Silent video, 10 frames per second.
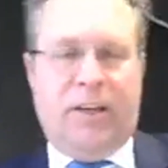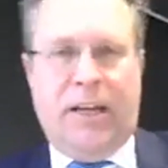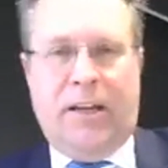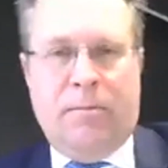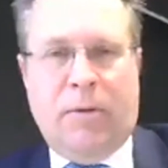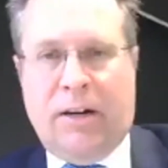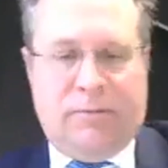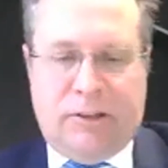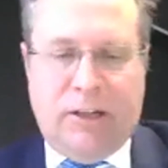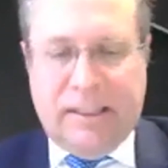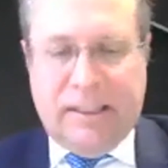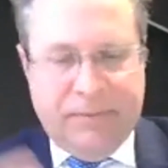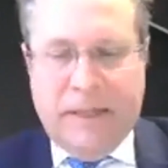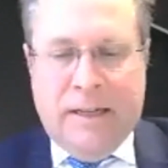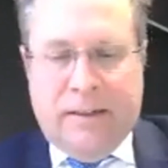a year you might charge
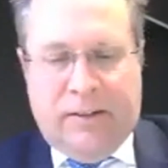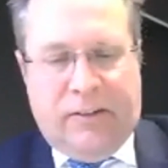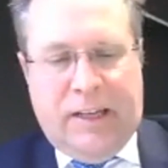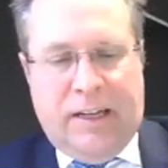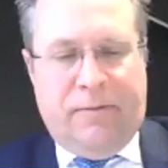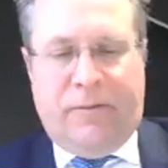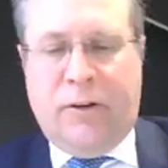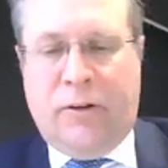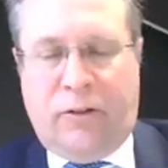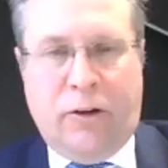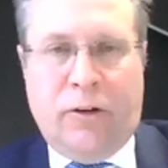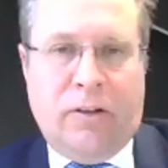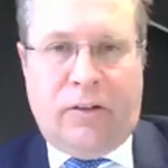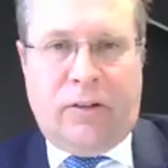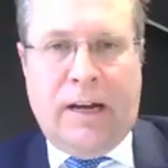to see a few
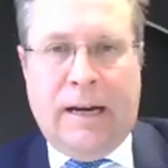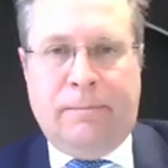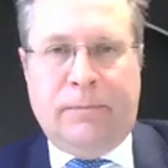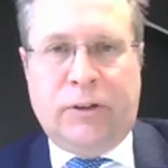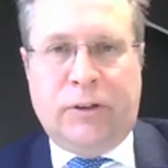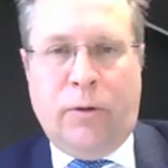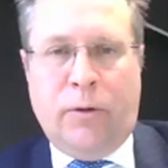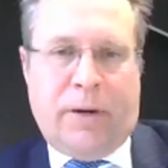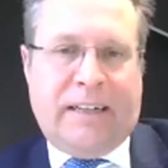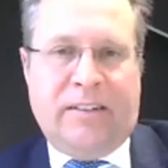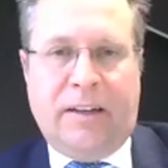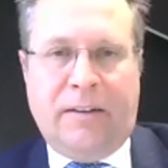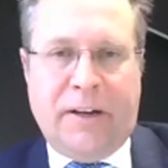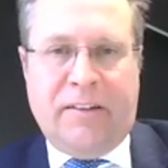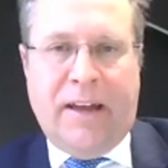students who are practicing
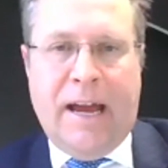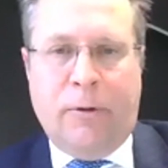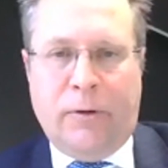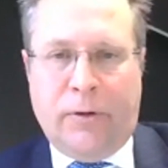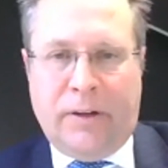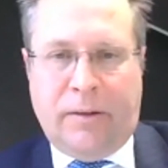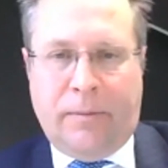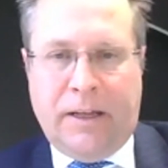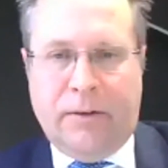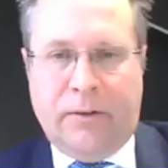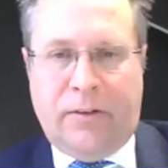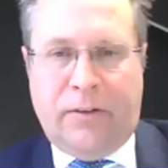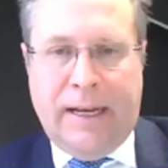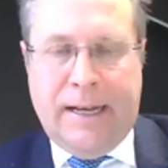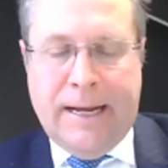for an exam or doing something else,
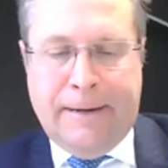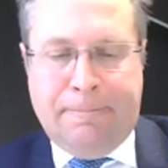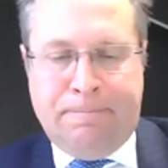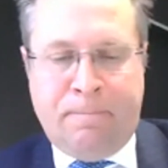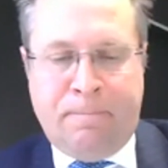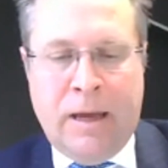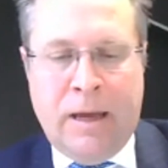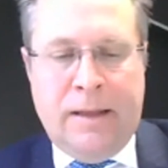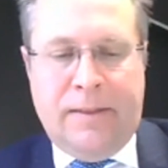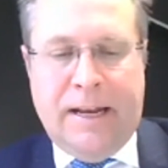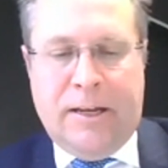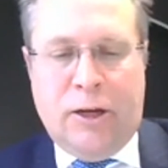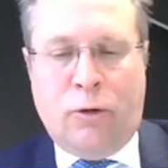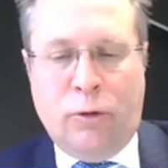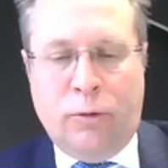then
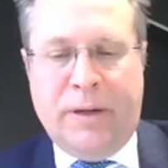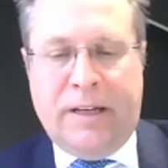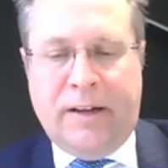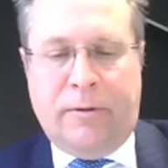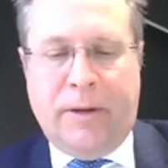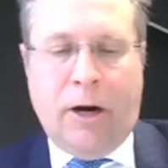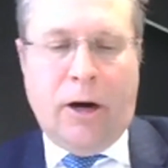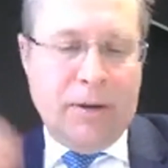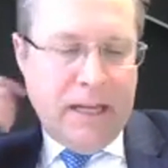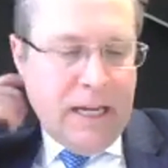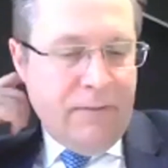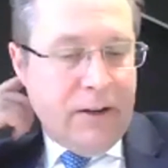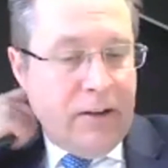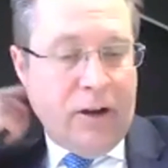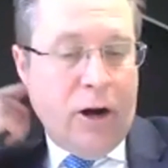you could be deemed to be a hobby. If it
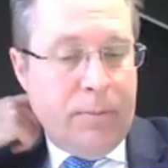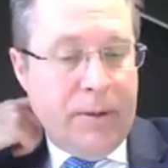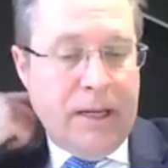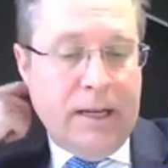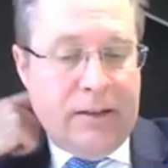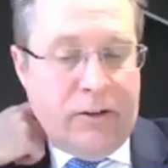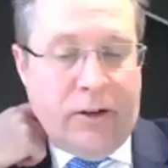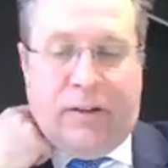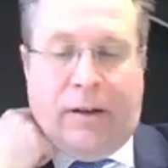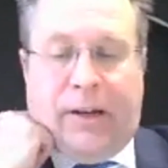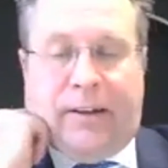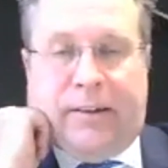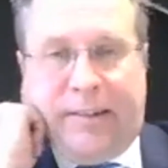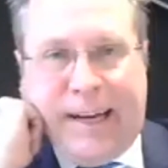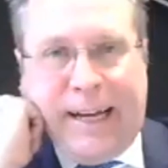is a hobby, it's not subject to
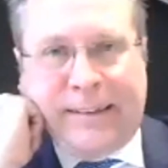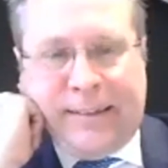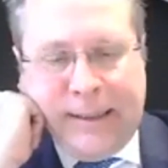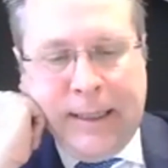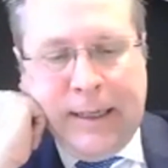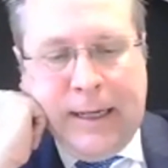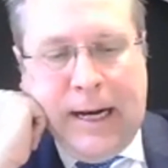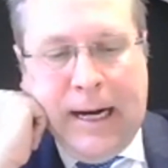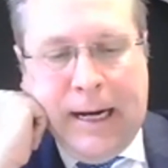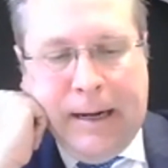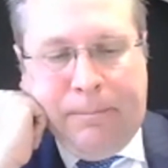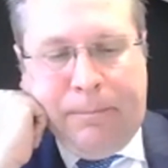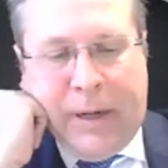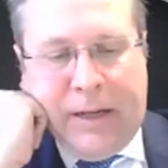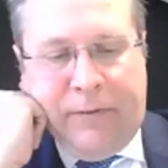tax,
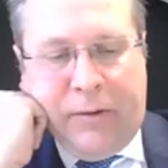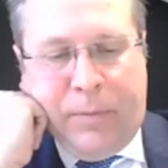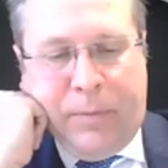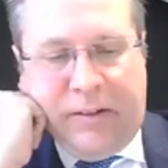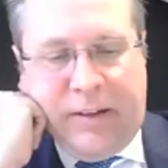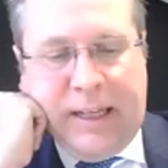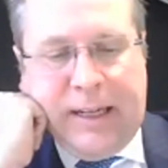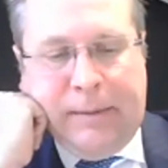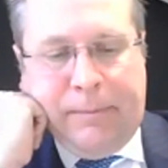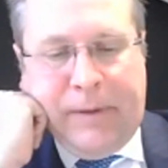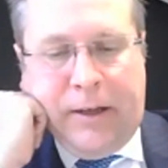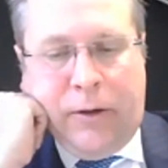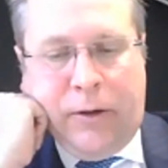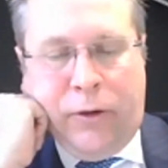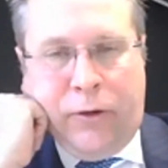but if it's business income, then
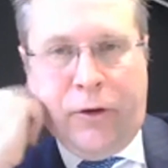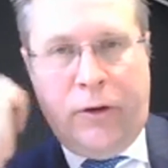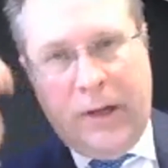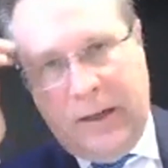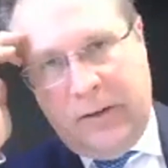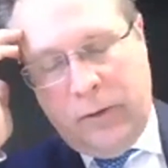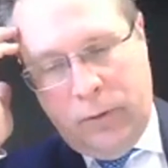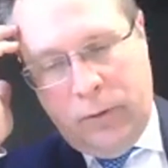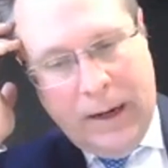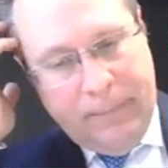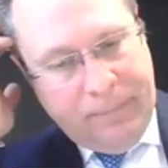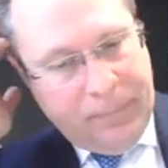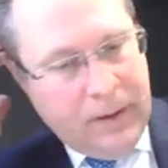you do need to